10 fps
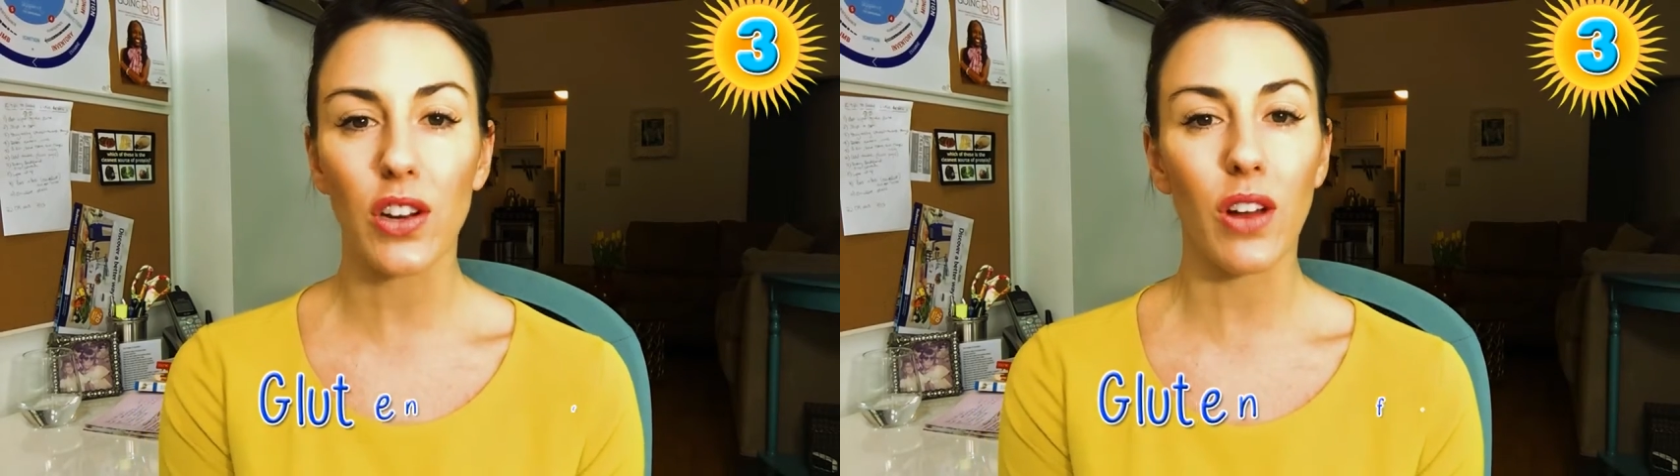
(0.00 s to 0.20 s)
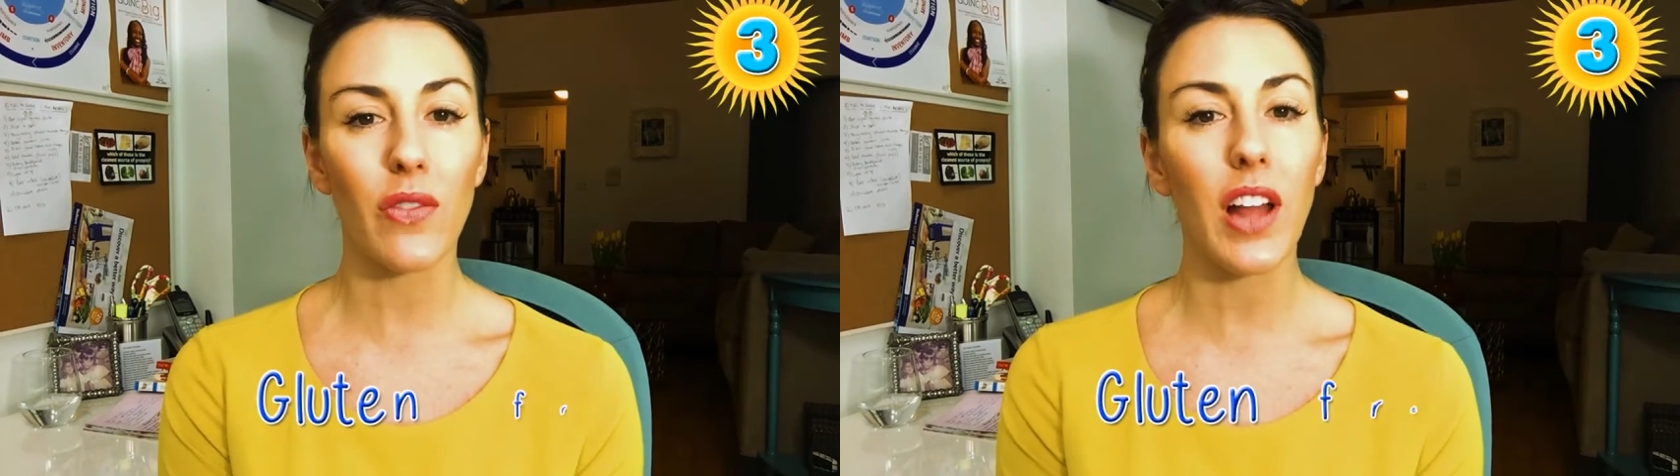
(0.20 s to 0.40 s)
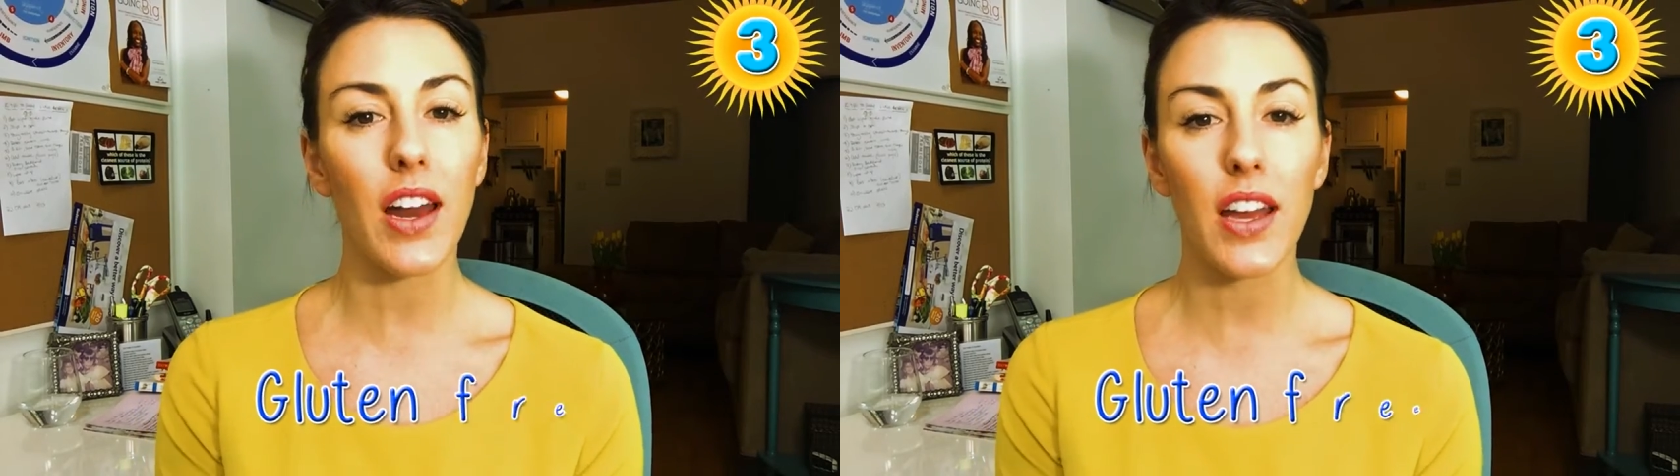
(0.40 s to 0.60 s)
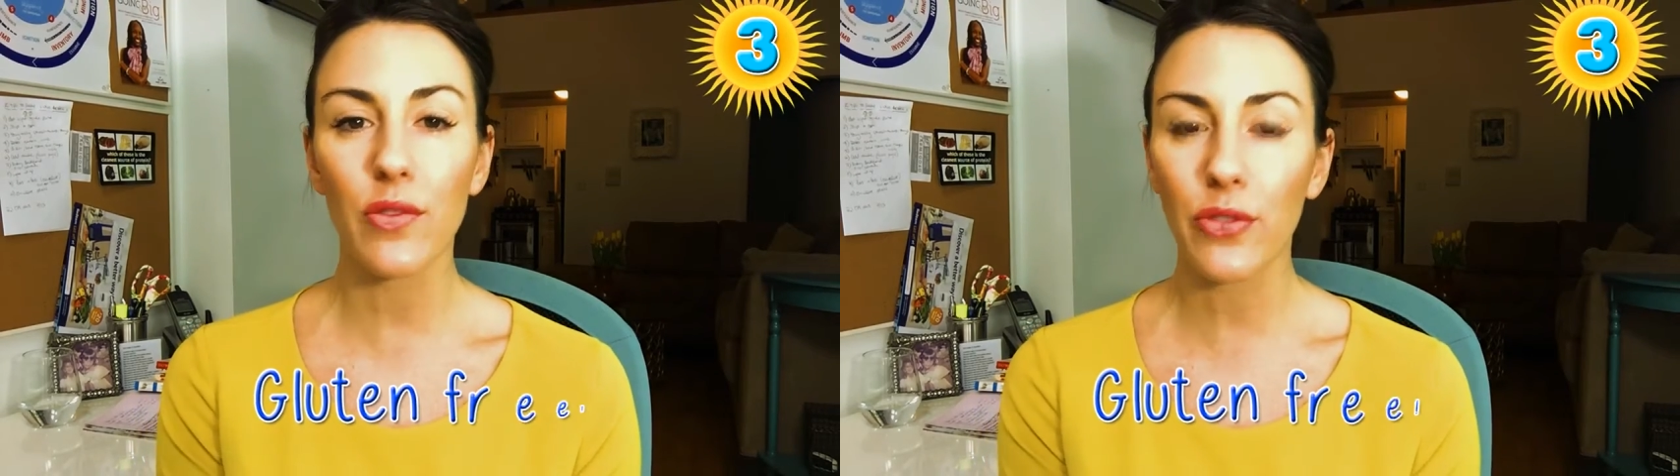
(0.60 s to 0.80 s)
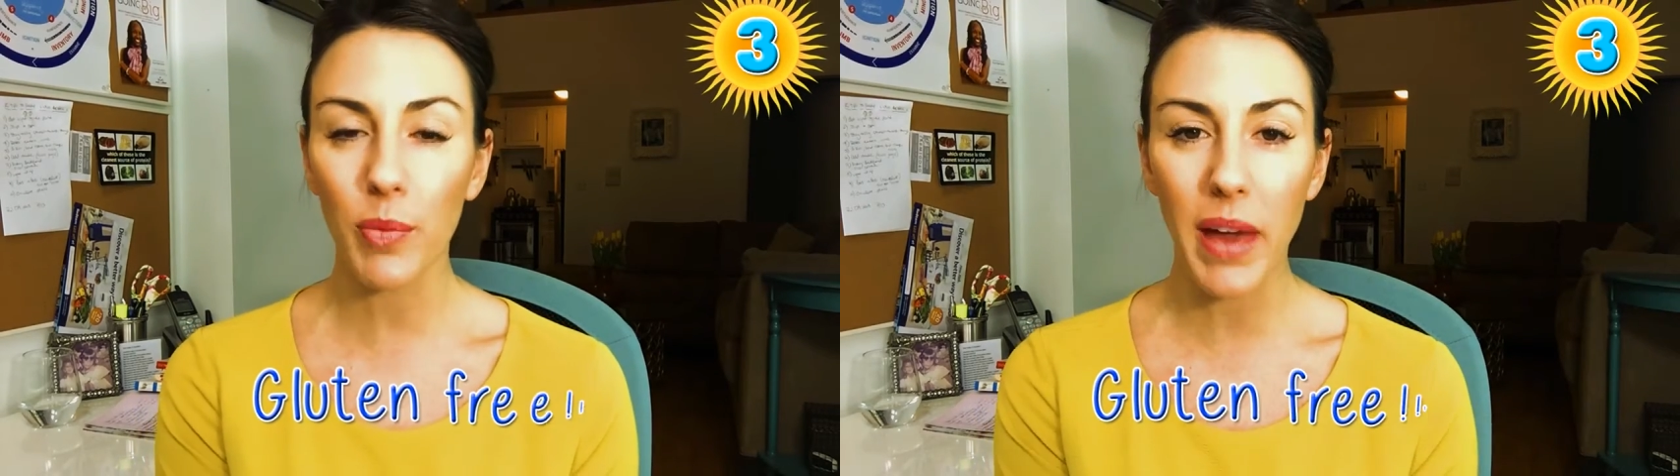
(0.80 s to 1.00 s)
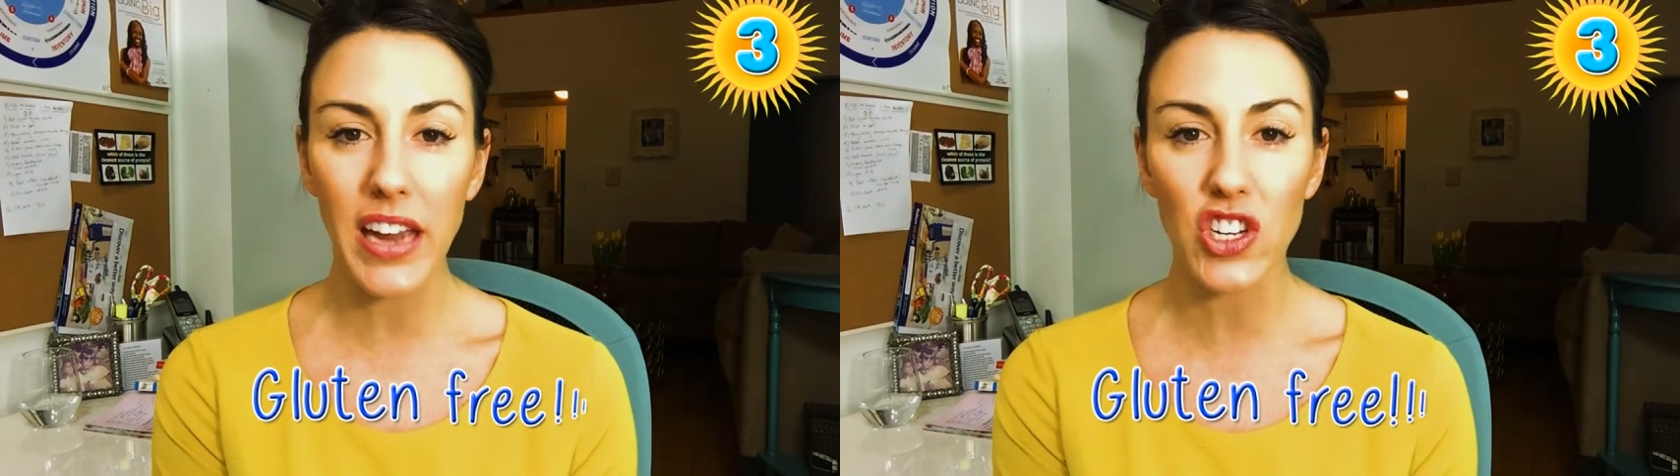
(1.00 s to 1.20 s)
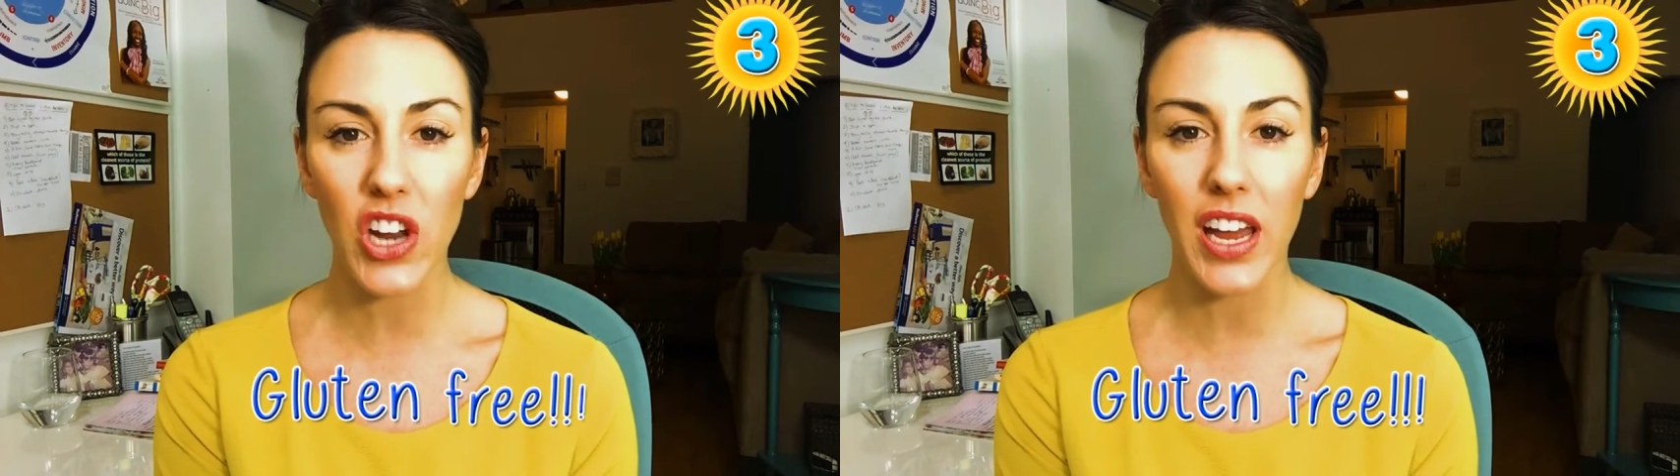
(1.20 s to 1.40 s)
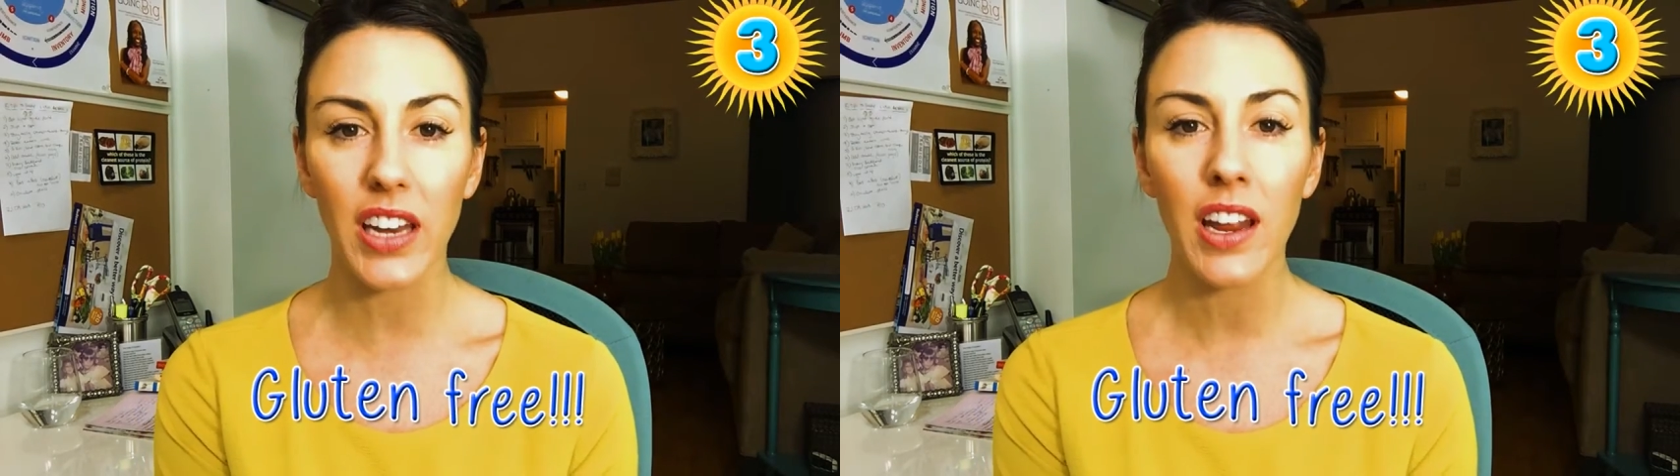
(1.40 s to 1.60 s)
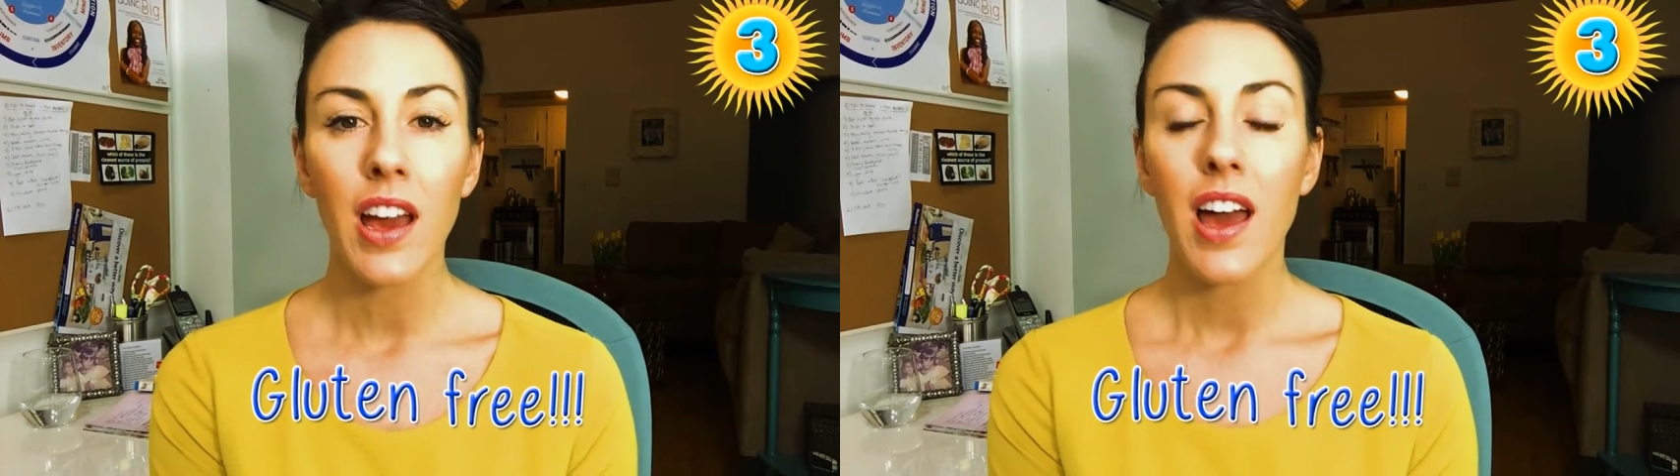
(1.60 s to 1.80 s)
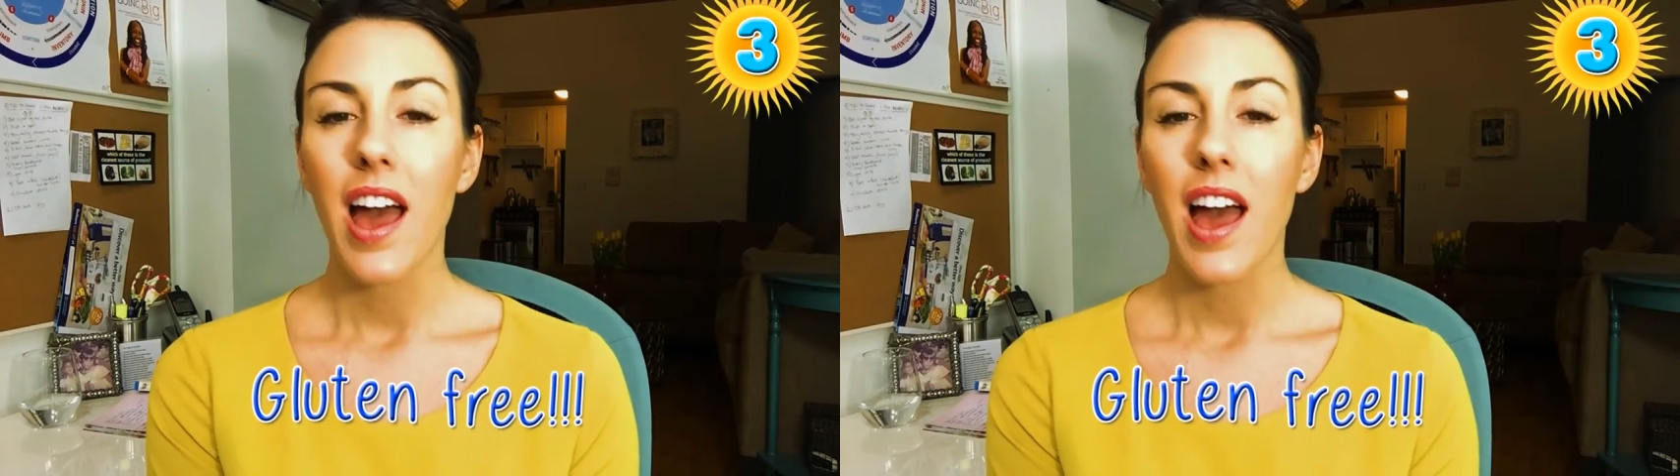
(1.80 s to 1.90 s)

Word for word: don't have a lot of inflammation,